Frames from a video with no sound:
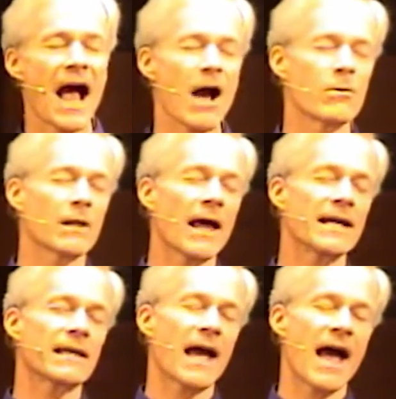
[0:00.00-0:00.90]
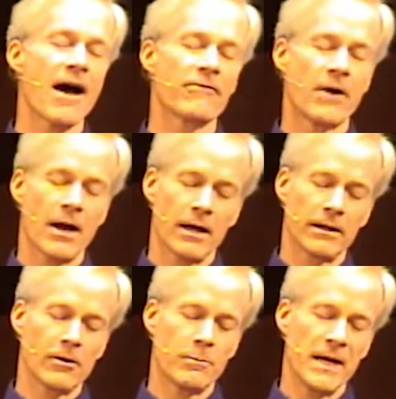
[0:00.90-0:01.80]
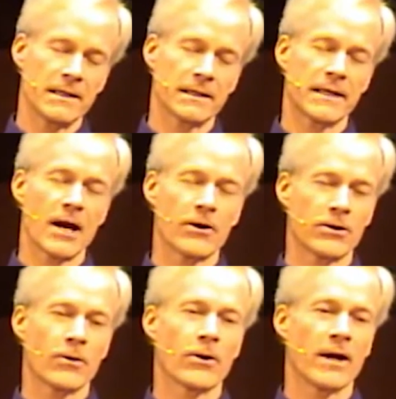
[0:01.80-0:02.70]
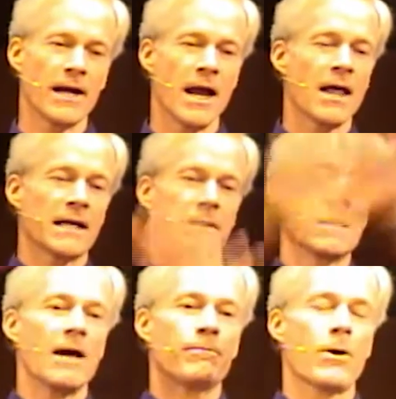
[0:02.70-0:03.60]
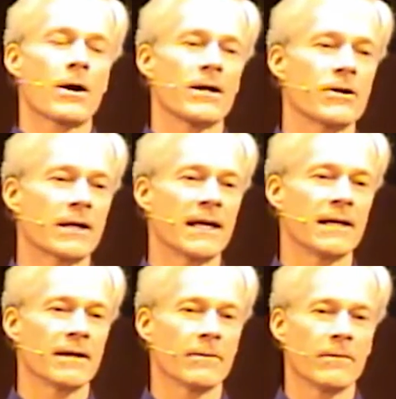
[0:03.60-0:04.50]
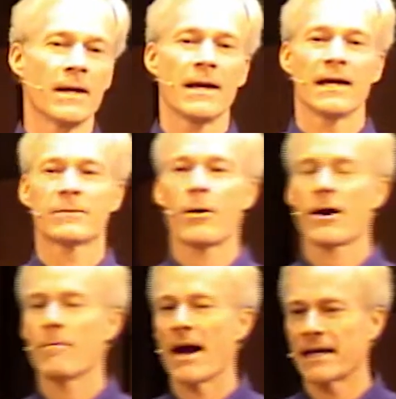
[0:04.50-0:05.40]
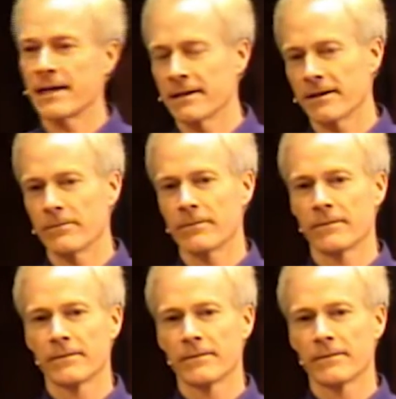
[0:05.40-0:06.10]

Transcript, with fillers: I would like to have a little piece of territory that's not part of your kingdom, is part of my kingdom.